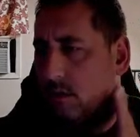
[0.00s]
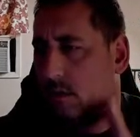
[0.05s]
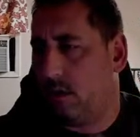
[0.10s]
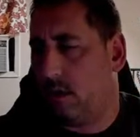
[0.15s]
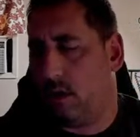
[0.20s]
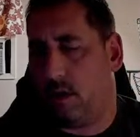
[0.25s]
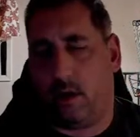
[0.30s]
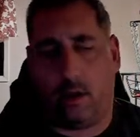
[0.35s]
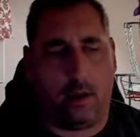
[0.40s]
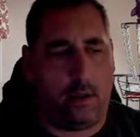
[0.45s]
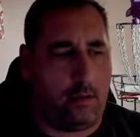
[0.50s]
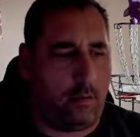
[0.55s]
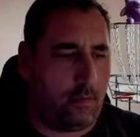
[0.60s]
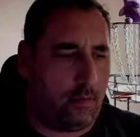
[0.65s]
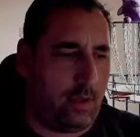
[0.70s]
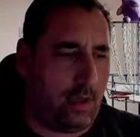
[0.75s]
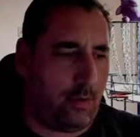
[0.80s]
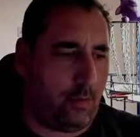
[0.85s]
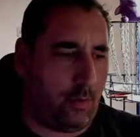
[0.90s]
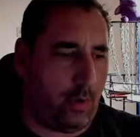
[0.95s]
All right,
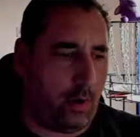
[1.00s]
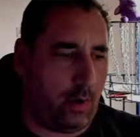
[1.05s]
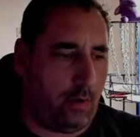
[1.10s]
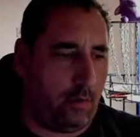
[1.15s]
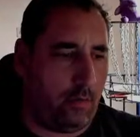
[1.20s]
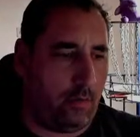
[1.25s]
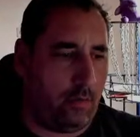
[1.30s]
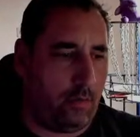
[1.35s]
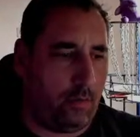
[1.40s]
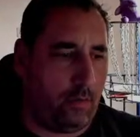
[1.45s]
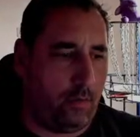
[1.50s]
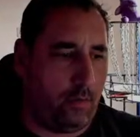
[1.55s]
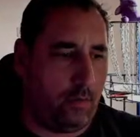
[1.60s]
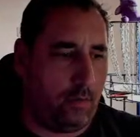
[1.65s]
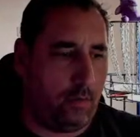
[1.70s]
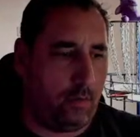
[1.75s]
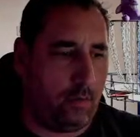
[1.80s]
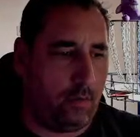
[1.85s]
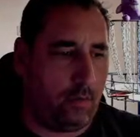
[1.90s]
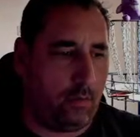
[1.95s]
so that works.
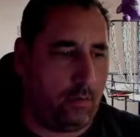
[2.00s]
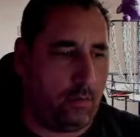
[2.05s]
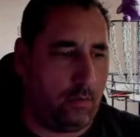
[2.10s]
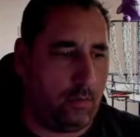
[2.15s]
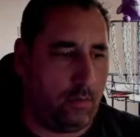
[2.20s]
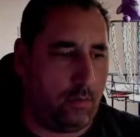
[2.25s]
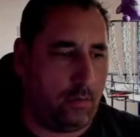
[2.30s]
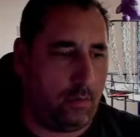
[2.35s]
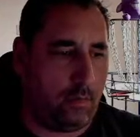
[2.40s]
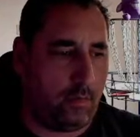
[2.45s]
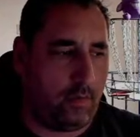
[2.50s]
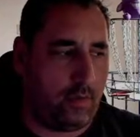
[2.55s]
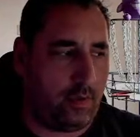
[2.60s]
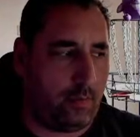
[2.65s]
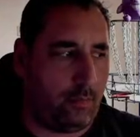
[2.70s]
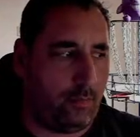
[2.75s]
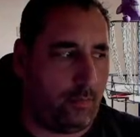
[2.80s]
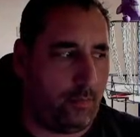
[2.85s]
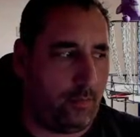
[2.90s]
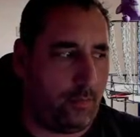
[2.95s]
For
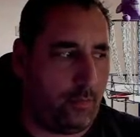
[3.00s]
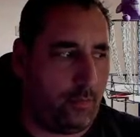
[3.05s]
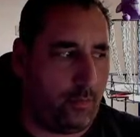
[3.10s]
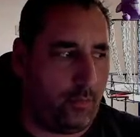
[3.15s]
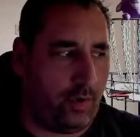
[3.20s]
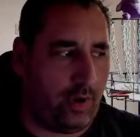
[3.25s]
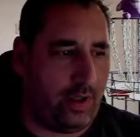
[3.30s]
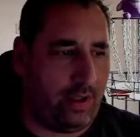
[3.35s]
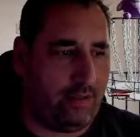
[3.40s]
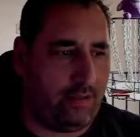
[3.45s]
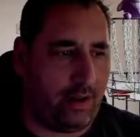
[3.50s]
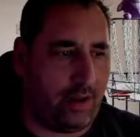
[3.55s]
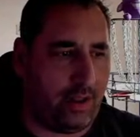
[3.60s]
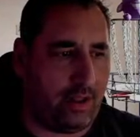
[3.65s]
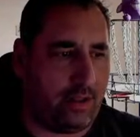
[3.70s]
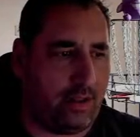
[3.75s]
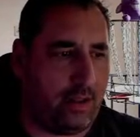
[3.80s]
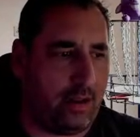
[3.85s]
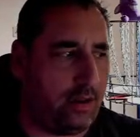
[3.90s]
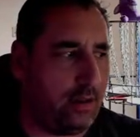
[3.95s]
some reason
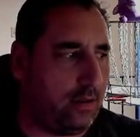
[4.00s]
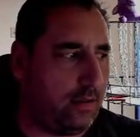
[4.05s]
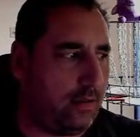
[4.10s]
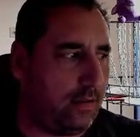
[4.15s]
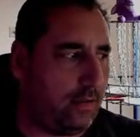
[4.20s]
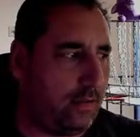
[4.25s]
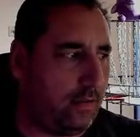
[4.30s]
it didn't